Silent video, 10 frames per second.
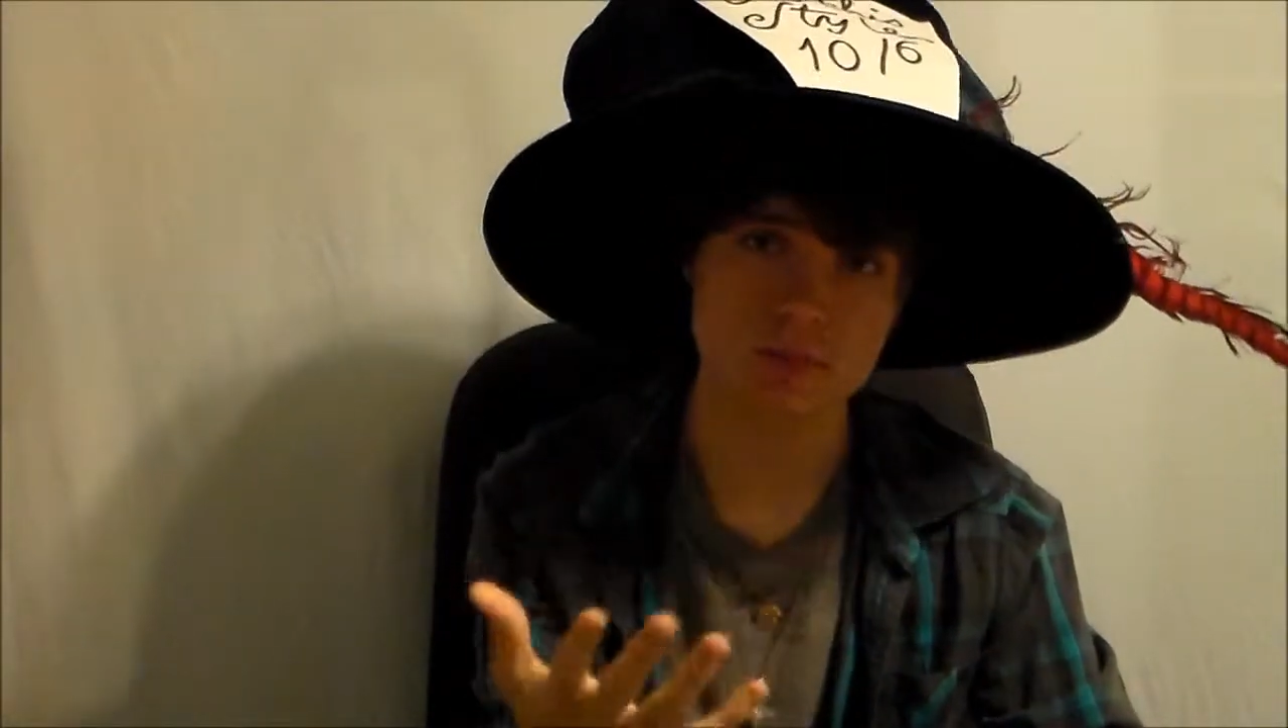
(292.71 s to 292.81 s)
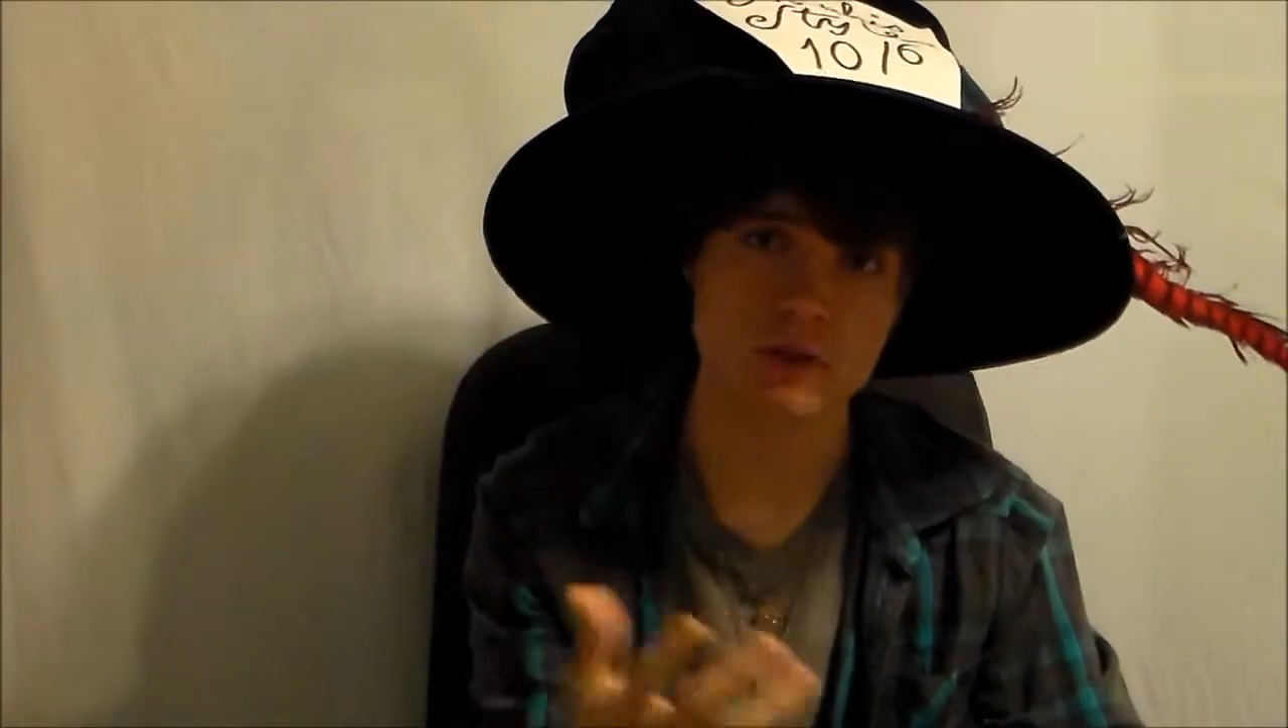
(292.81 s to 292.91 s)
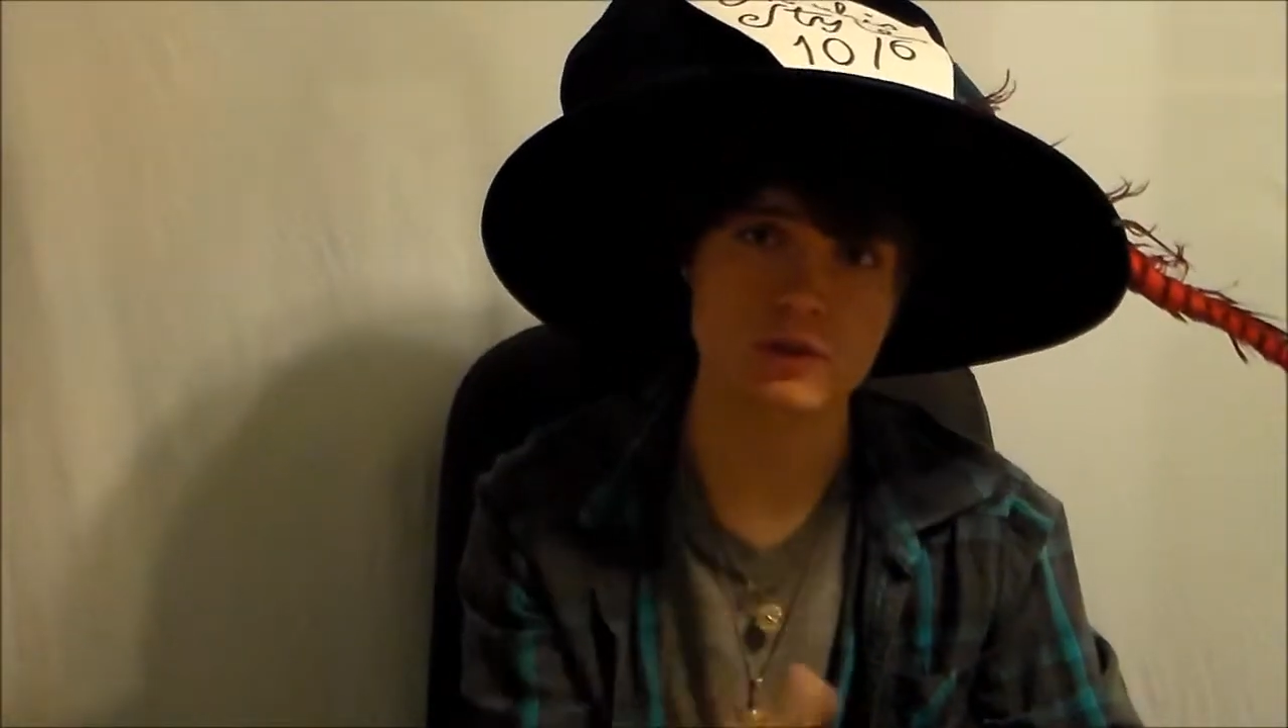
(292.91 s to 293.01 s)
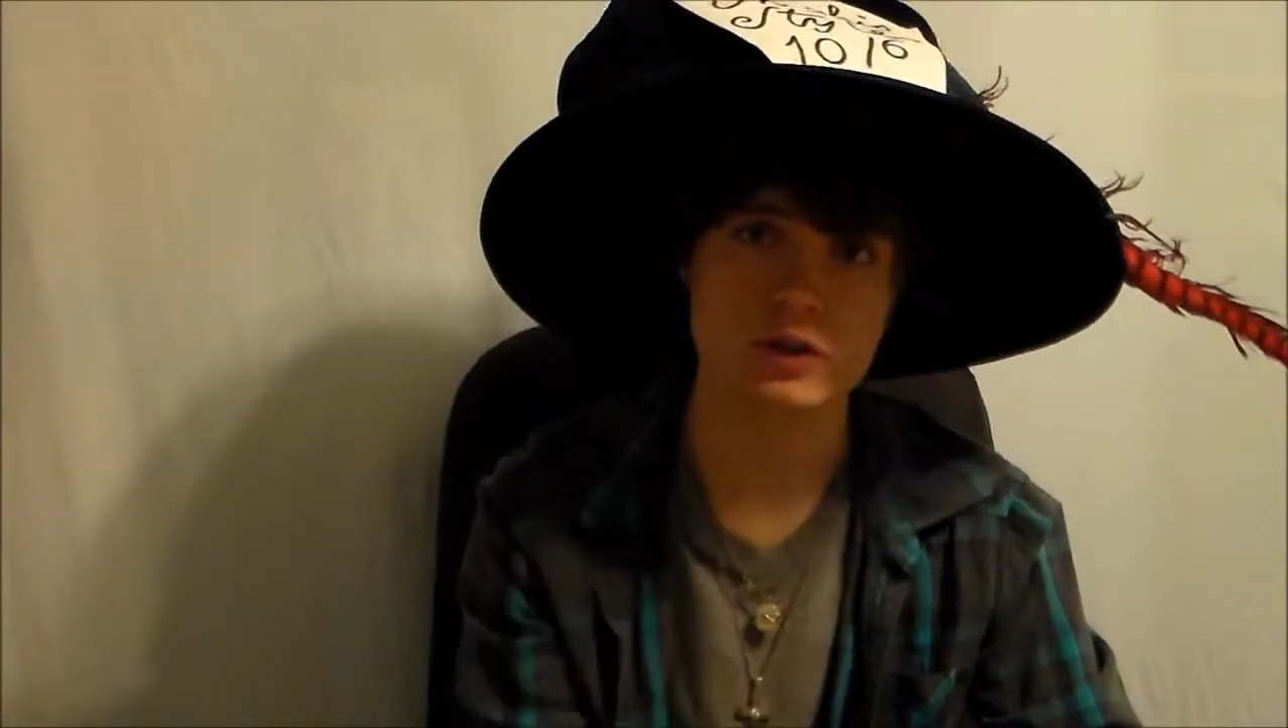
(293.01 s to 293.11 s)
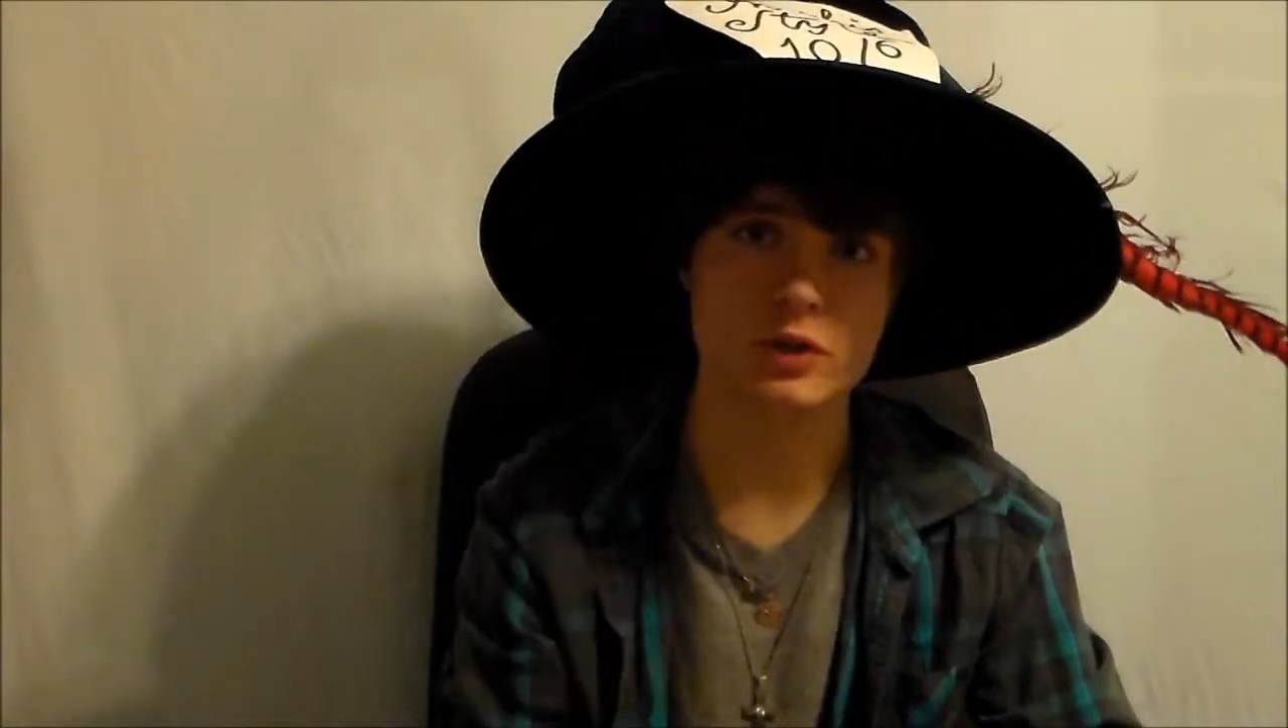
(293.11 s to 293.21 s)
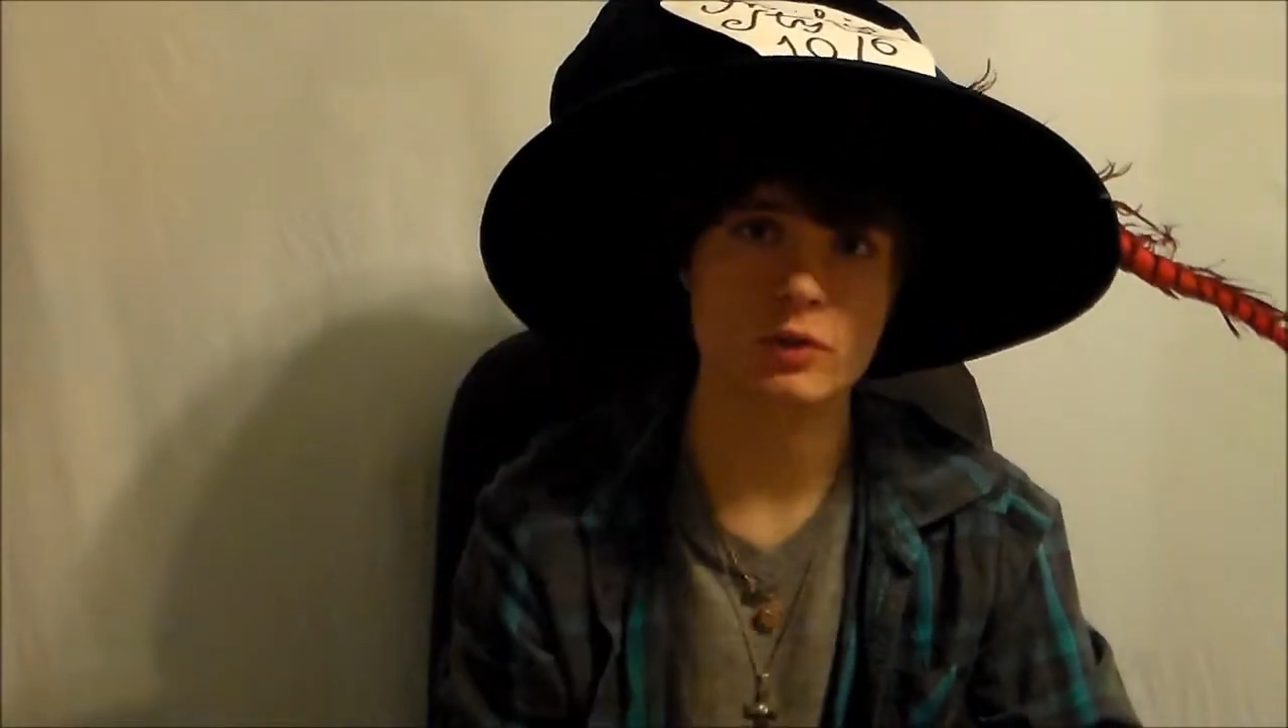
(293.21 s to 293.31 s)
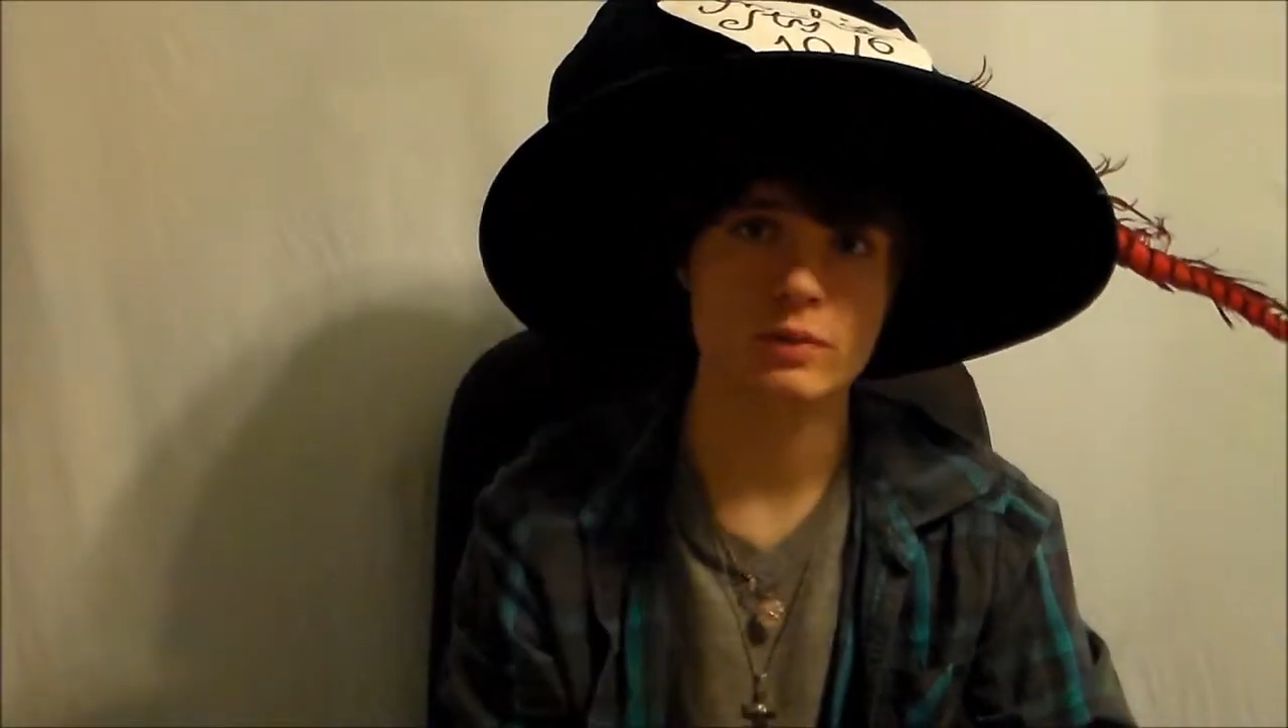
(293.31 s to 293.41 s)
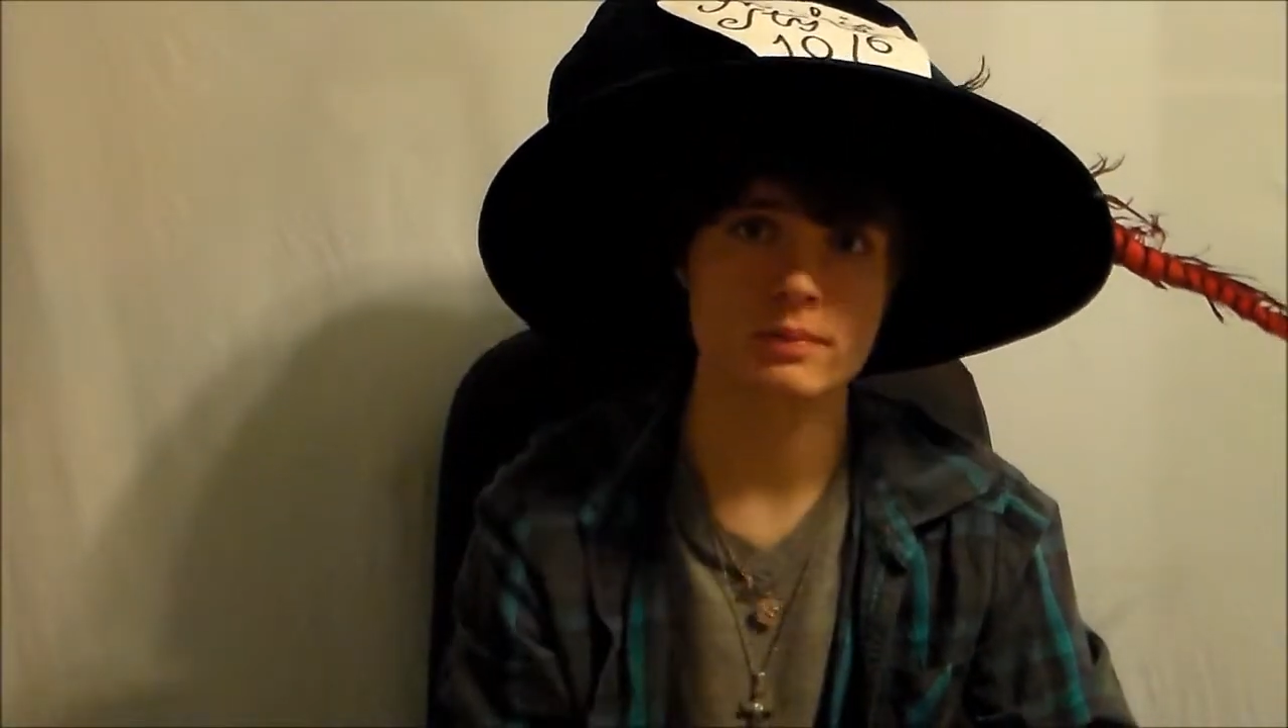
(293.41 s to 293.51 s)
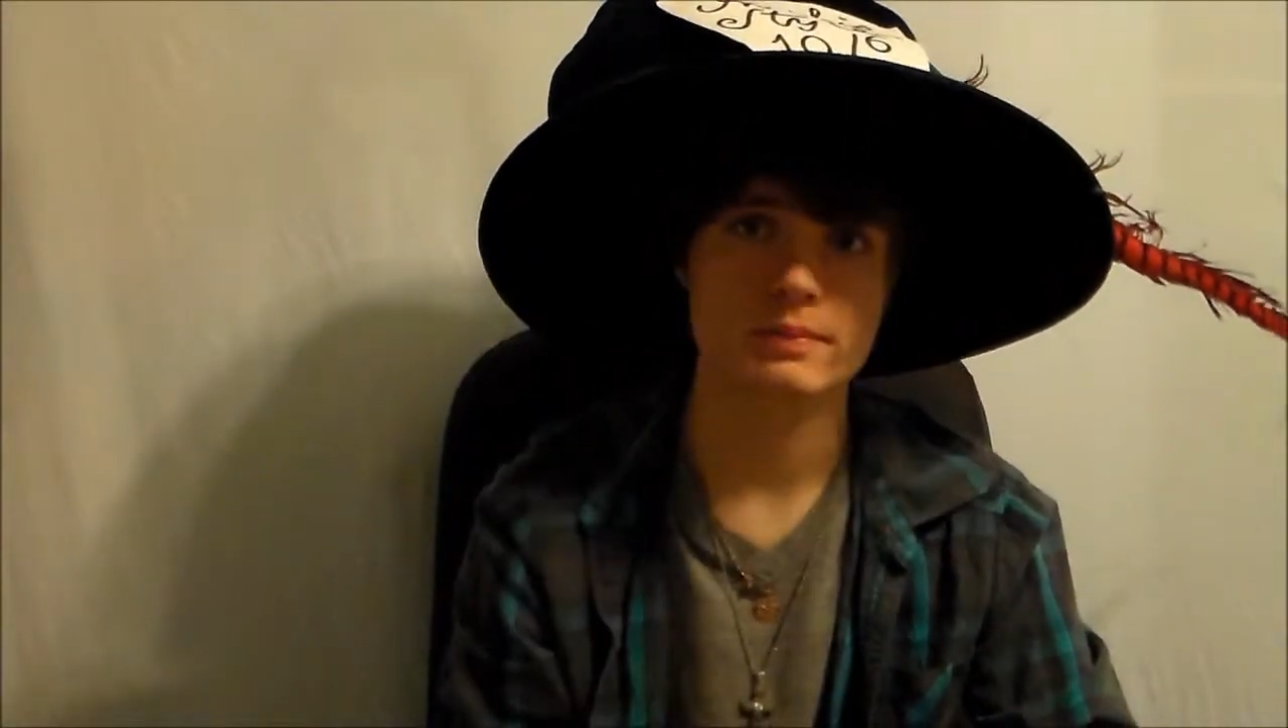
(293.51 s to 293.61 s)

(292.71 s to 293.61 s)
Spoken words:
meant for you.